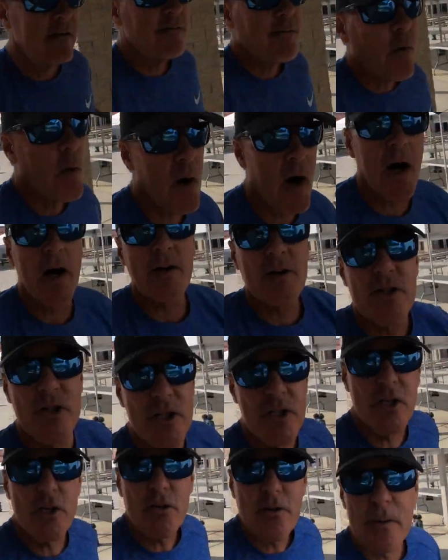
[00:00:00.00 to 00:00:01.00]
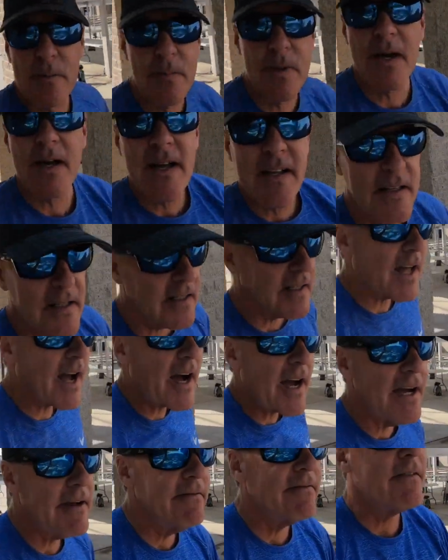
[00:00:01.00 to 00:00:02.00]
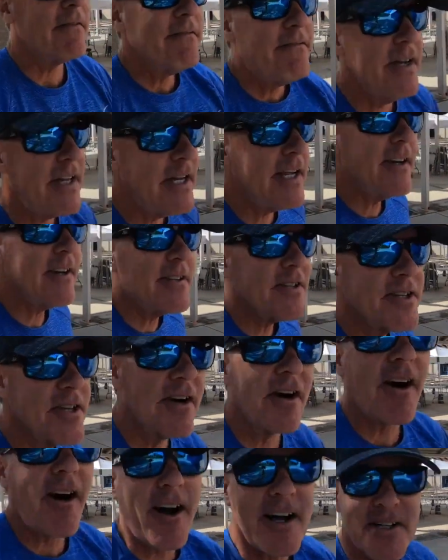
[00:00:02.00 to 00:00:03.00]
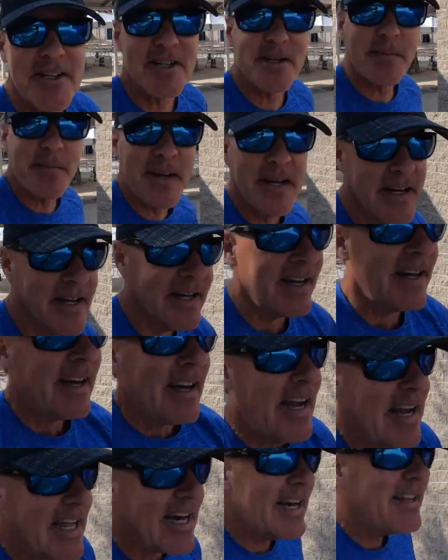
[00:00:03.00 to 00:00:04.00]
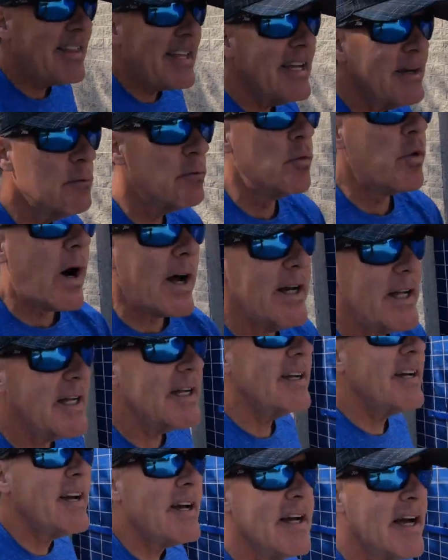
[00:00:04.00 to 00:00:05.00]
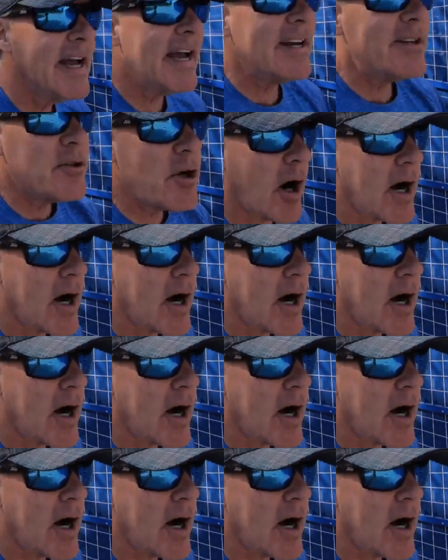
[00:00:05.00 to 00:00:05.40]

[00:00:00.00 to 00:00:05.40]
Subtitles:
for our Zoom live videos. They're awesome. And I think running and